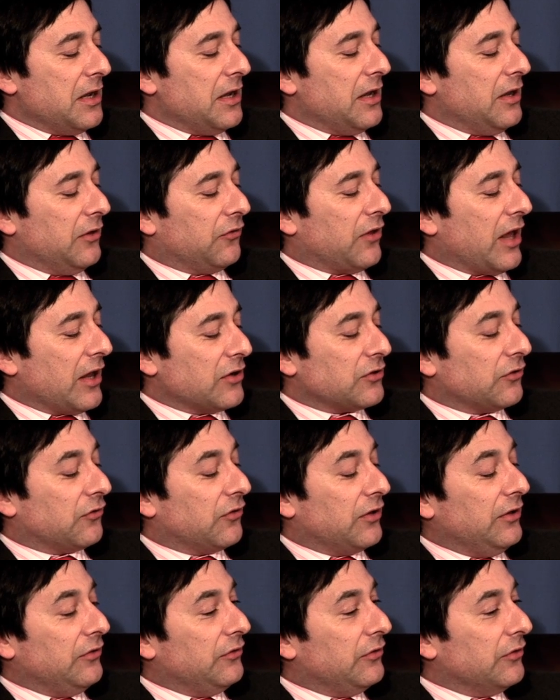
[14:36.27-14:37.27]
is that
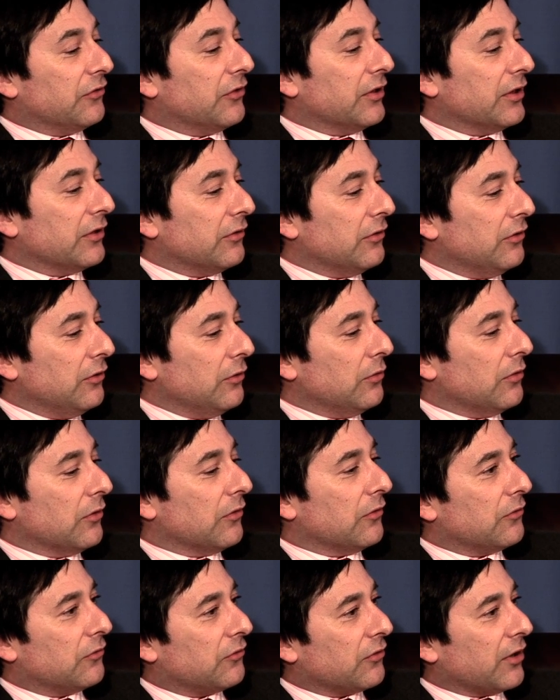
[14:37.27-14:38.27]
just the easiest thing to do
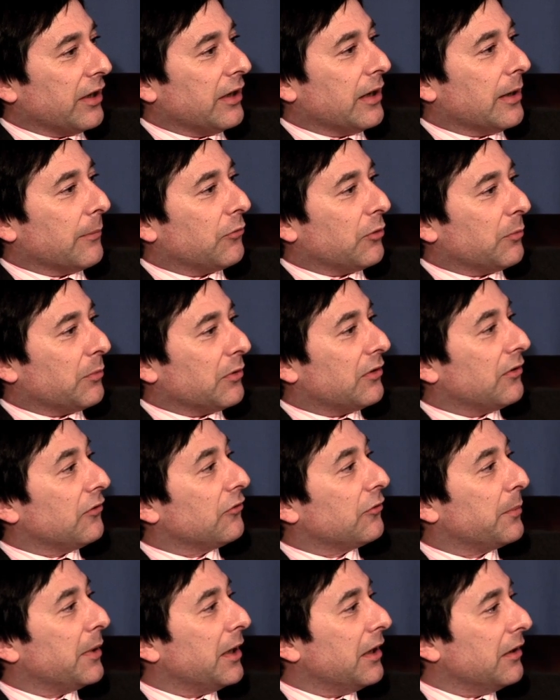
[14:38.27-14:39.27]
to sign up to
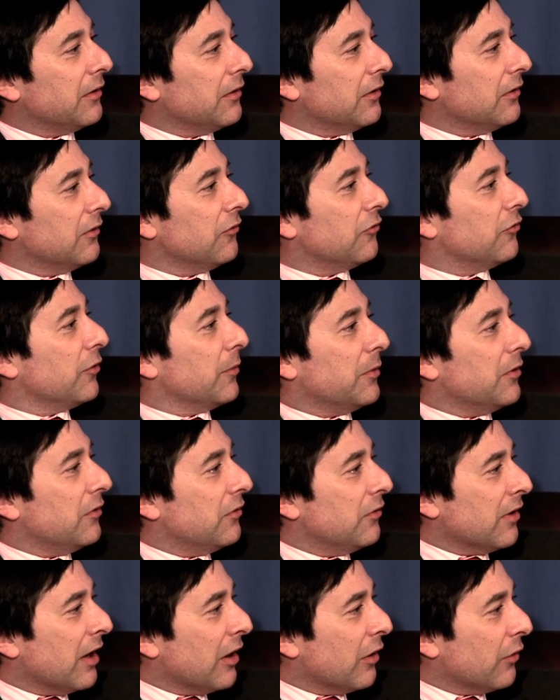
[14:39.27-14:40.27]
participate in a
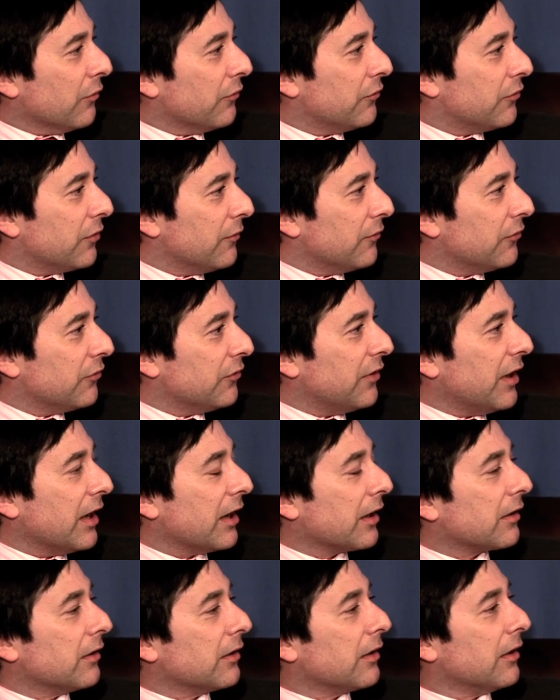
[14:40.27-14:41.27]
distributed denial of service
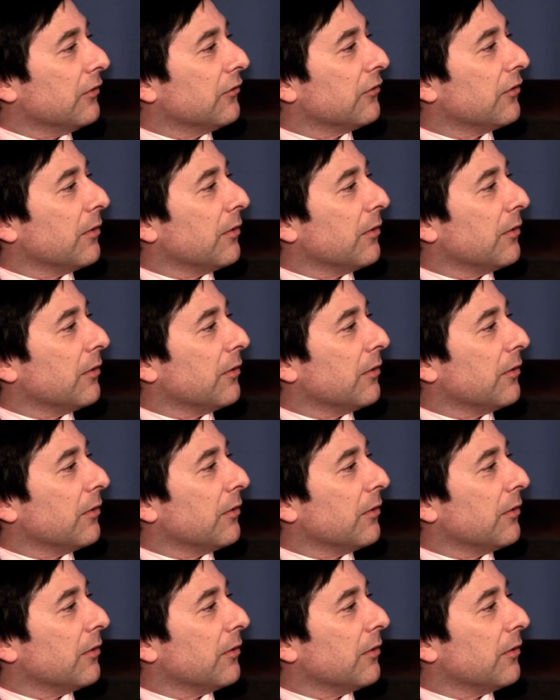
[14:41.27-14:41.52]
attack against